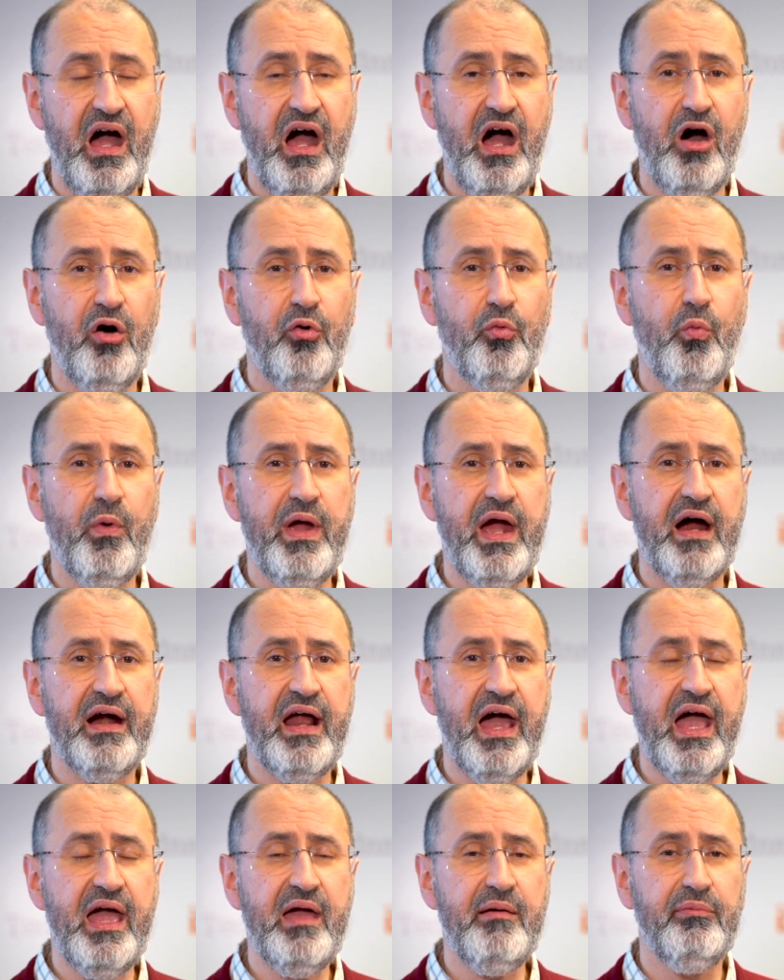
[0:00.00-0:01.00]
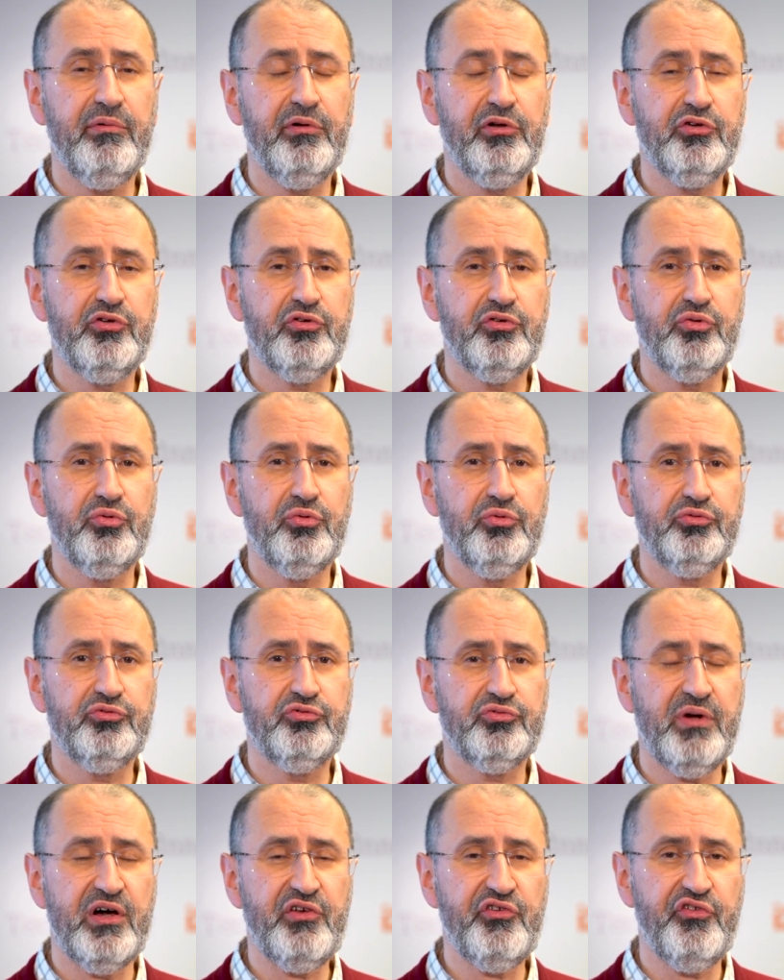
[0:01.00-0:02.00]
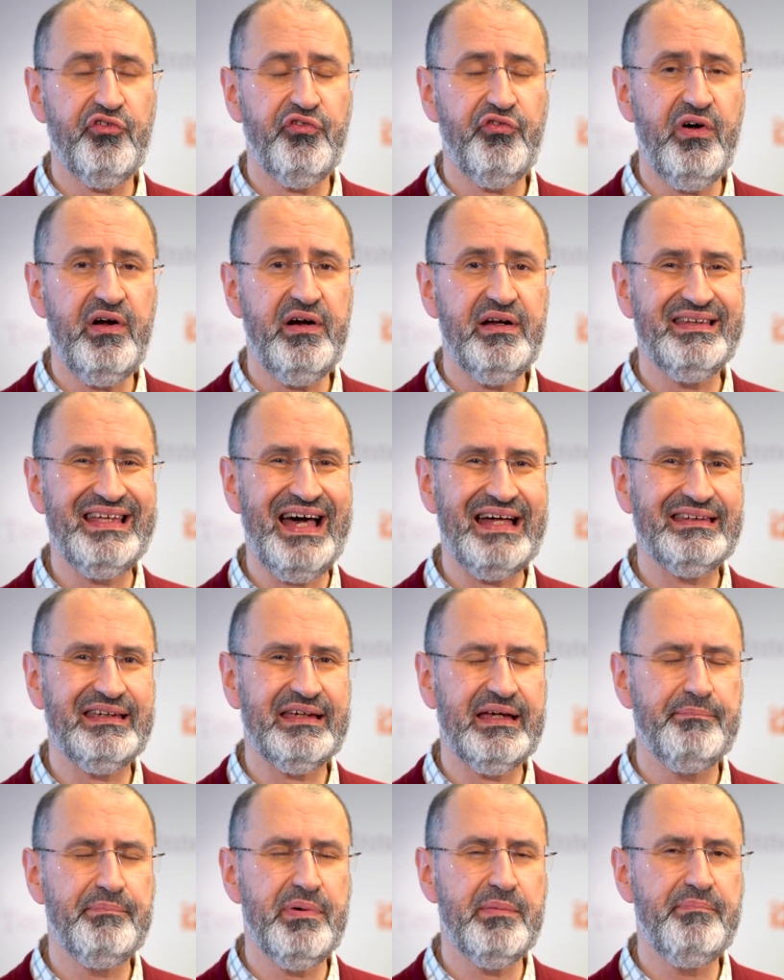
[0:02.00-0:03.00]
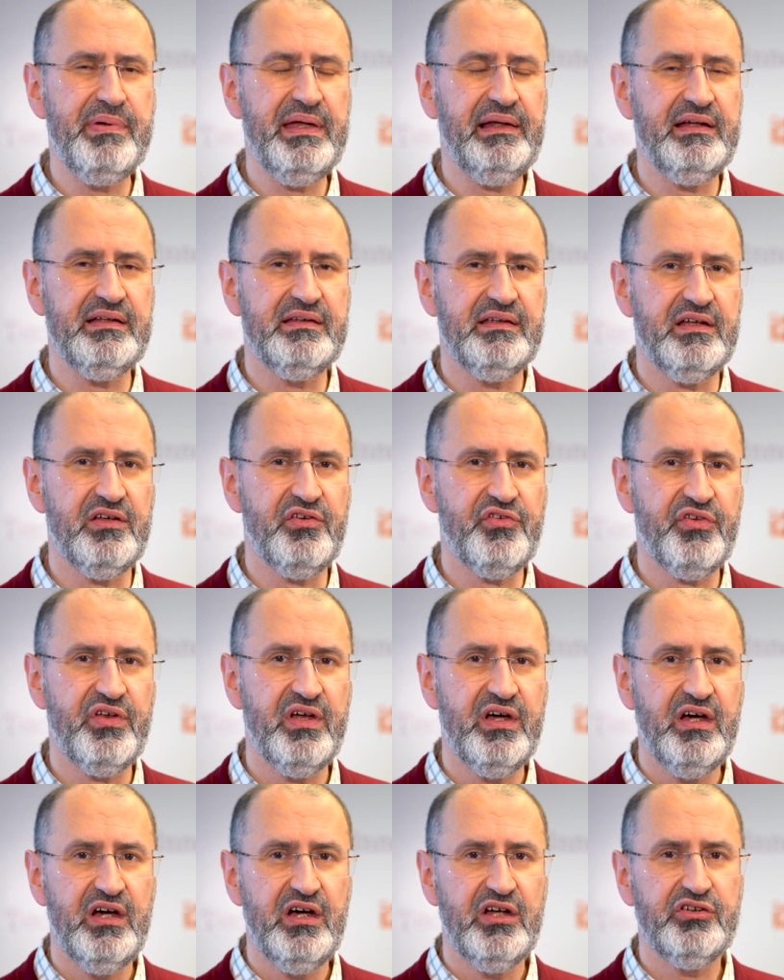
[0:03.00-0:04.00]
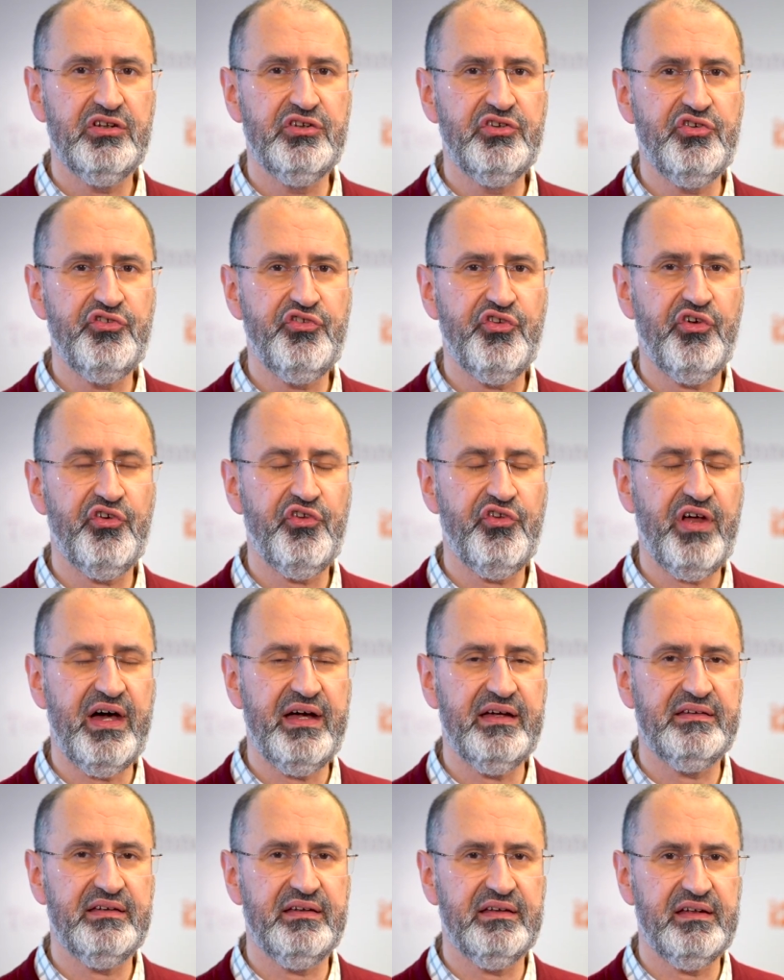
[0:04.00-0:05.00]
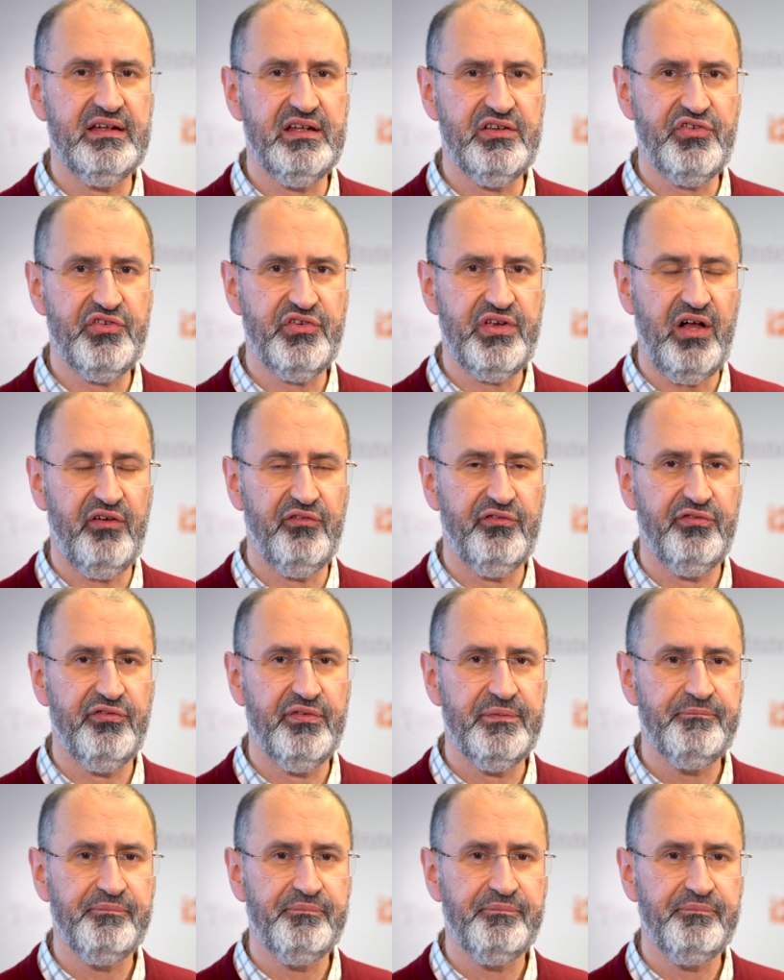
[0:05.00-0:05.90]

how we are able to transfer that capabilities to the society itself.